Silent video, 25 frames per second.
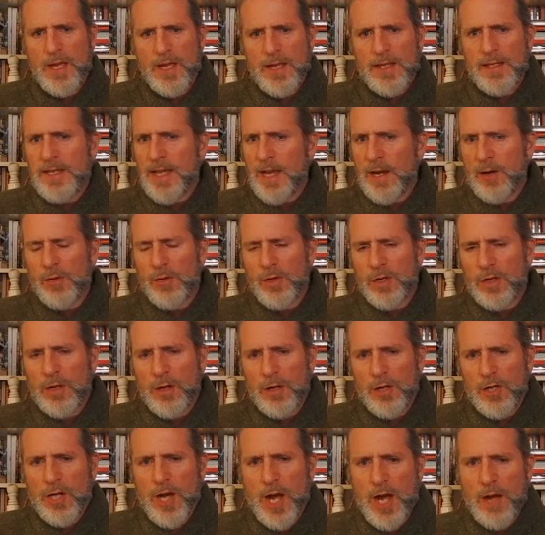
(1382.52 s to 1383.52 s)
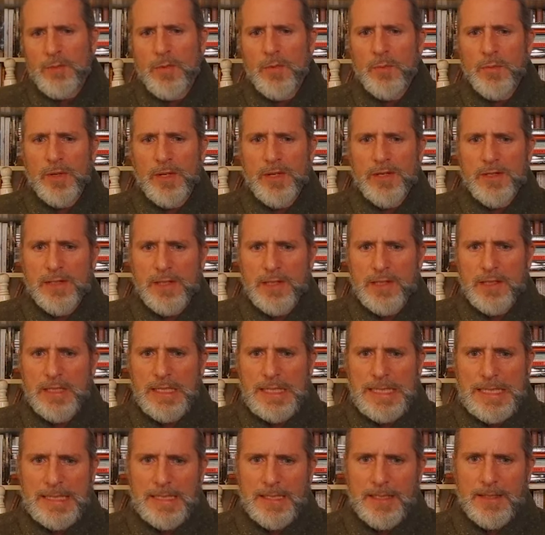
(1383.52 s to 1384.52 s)
now are, are commonplace in,
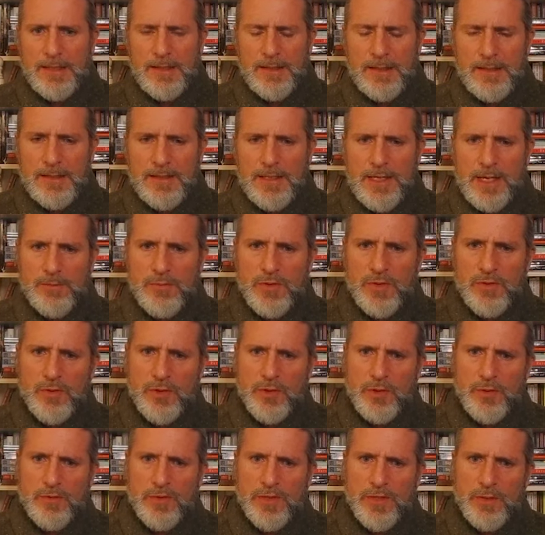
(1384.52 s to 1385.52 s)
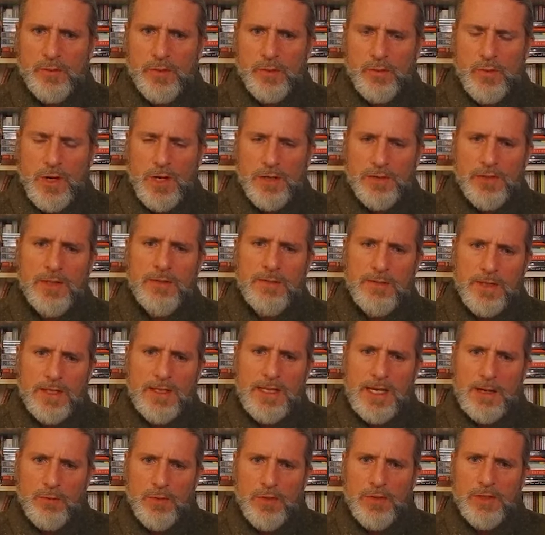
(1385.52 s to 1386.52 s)
in the, the, types of shows that we watch. And, and
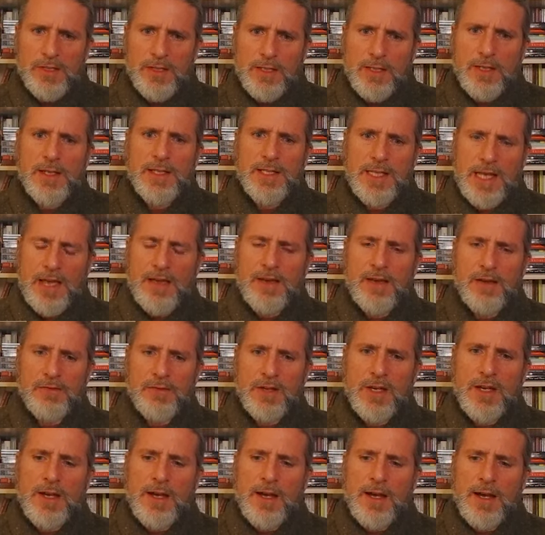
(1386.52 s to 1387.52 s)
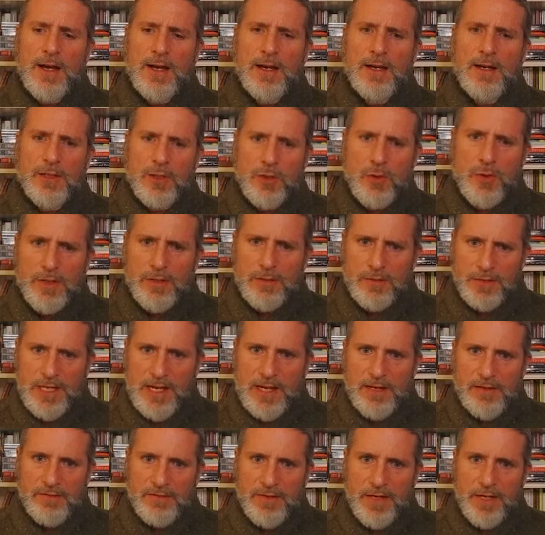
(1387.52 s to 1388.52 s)
that really does have uh, a trickle
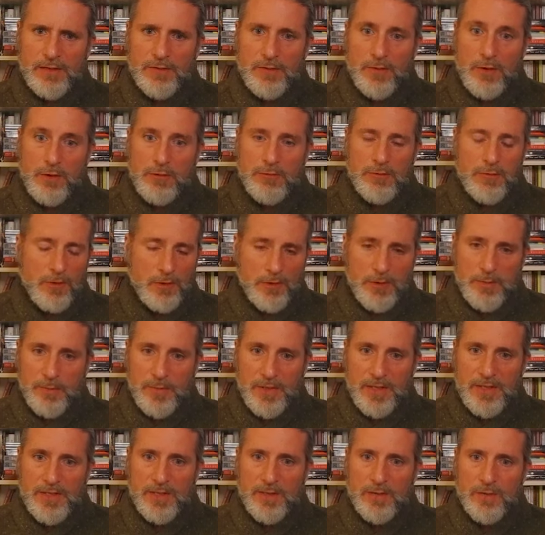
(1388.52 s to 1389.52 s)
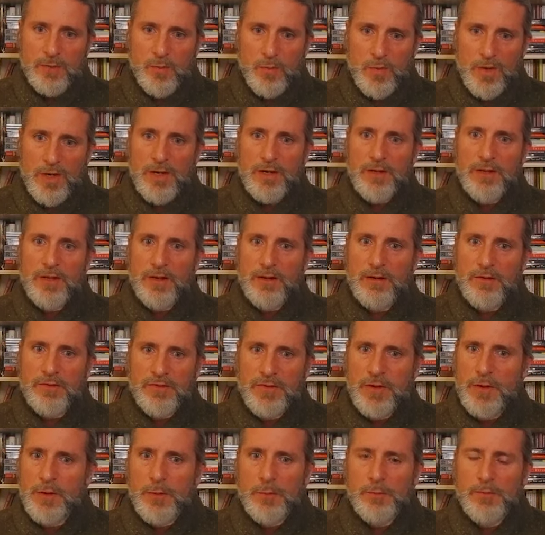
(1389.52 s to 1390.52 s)
down effect on, on the places where they're
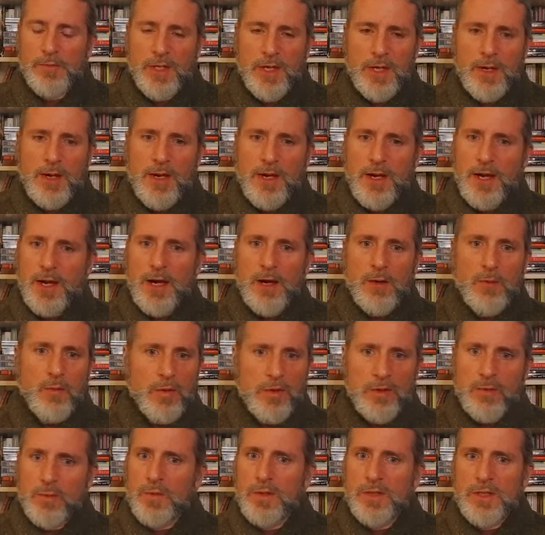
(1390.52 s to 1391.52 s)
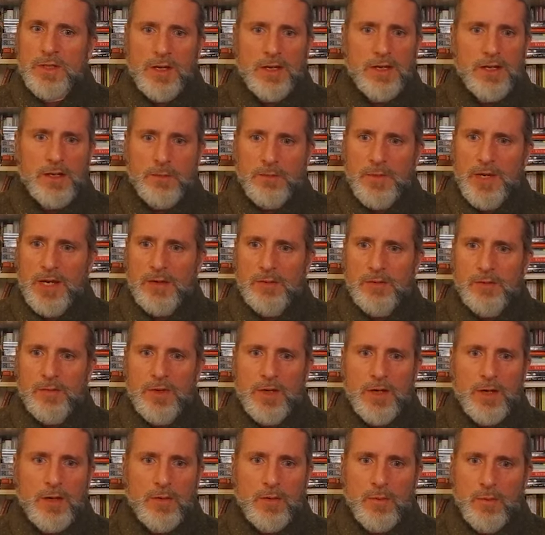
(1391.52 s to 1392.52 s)
filmed, uh, whether we're talking about
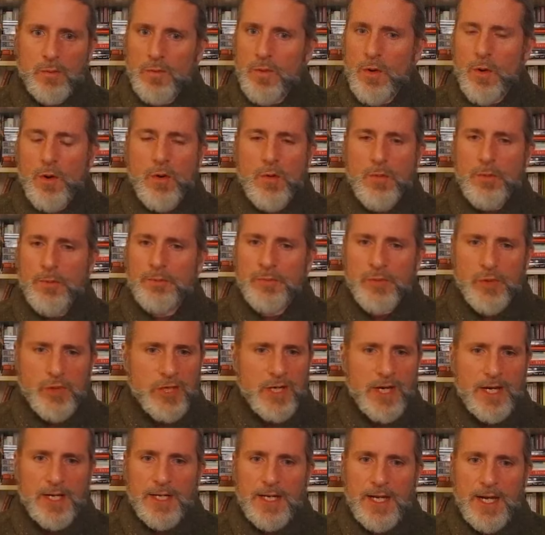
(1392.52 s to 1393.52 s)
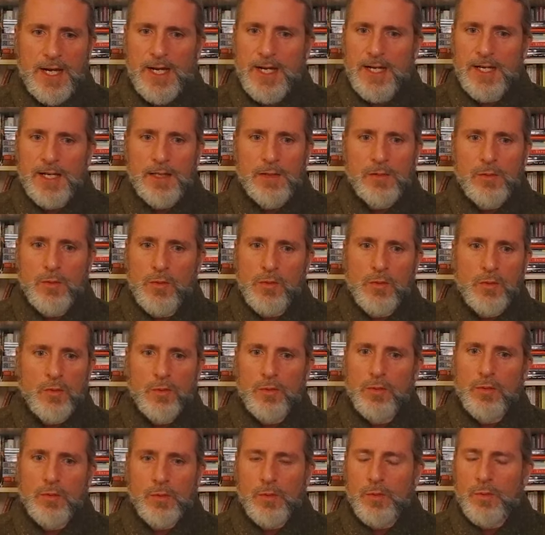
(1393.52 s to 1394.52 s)
uh, Rome, Shanghai,
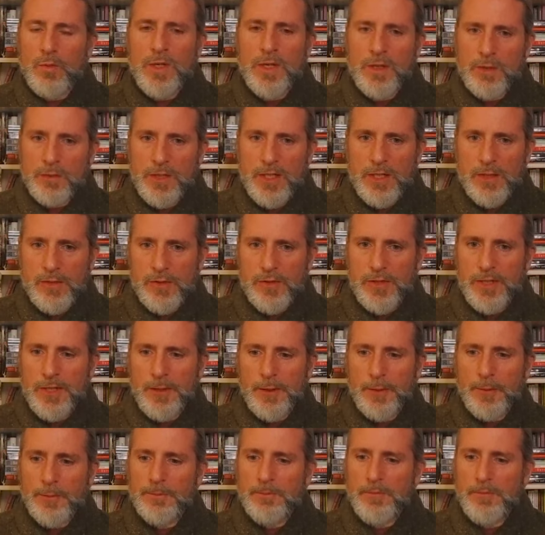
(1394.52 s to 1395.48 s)
or, or Rio de Janeiro.